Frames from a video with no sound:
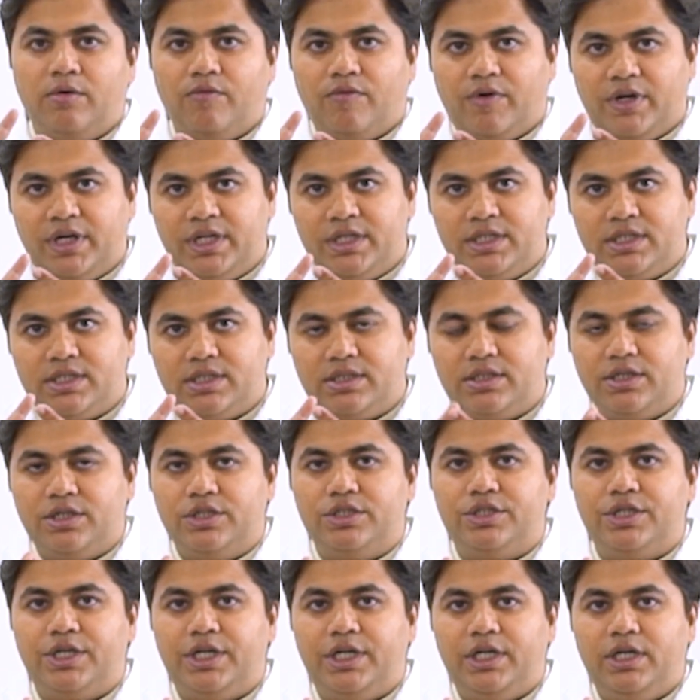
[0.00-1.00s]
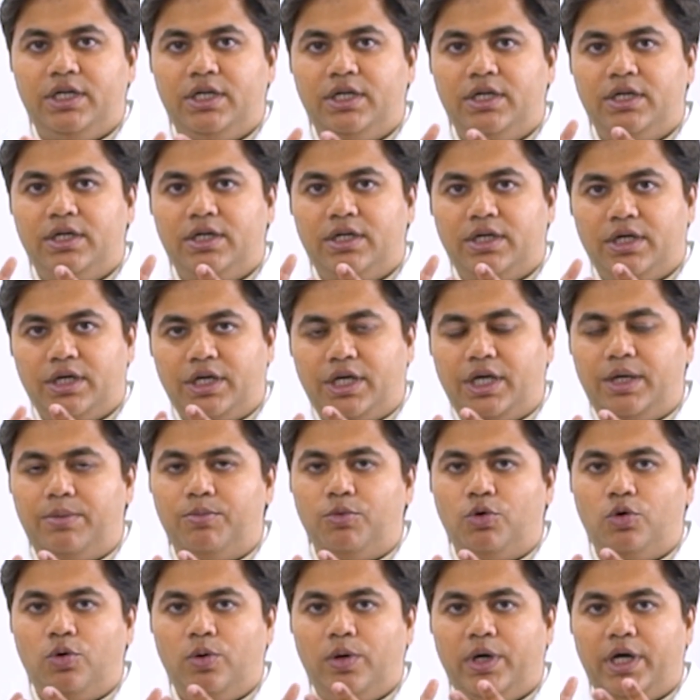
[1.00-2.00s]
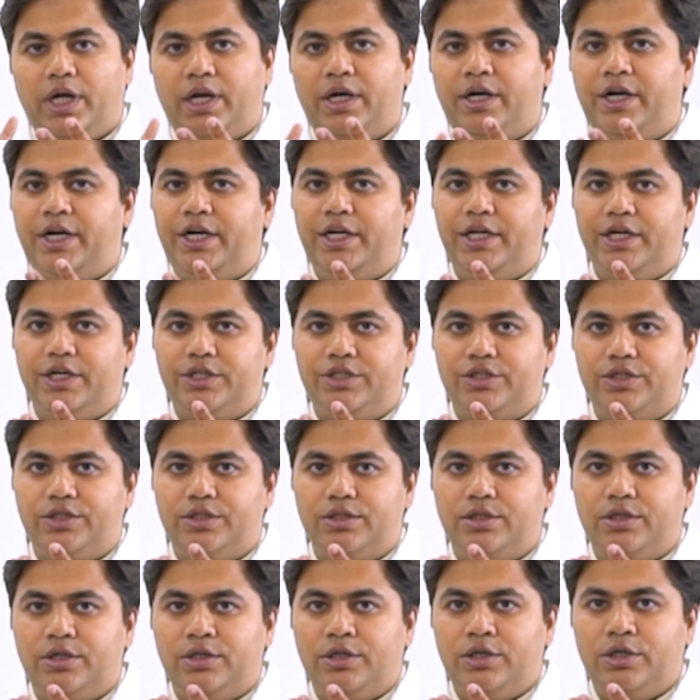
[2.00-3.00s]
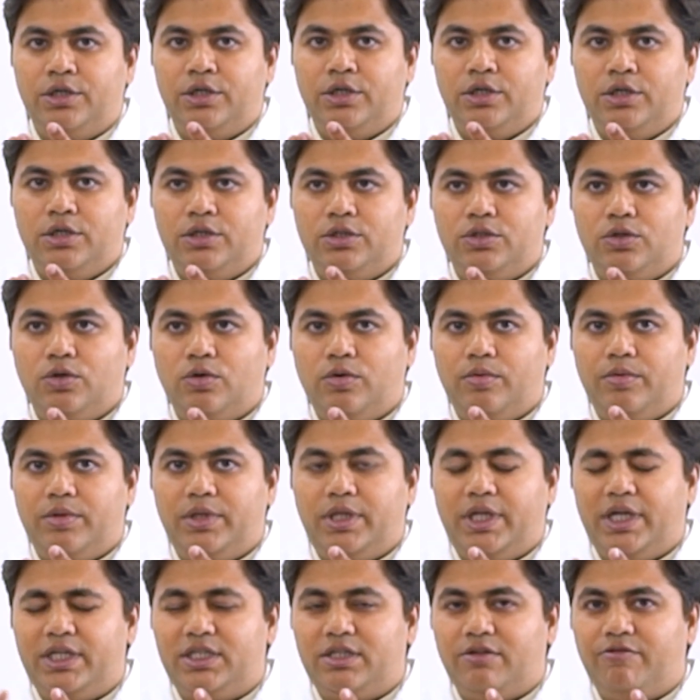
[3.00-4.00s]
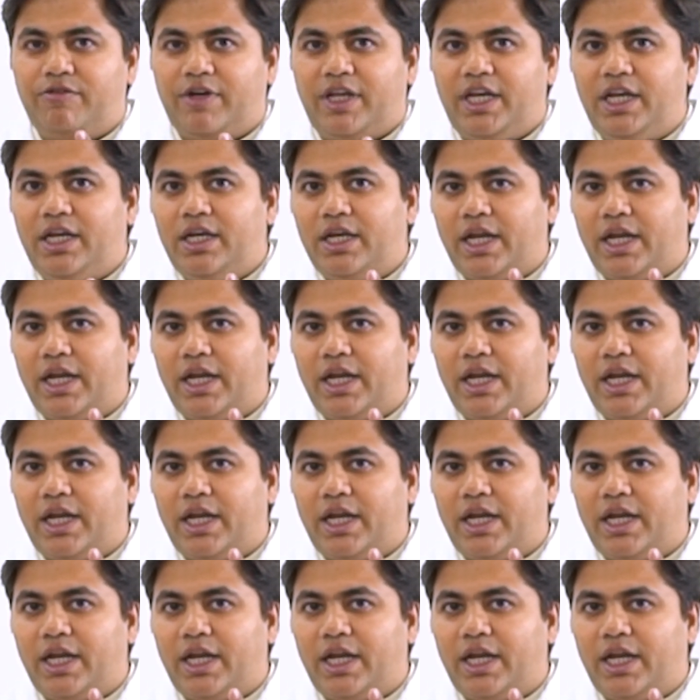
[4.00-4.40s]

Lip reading: one is surgery, chemo and radiation. So there's a very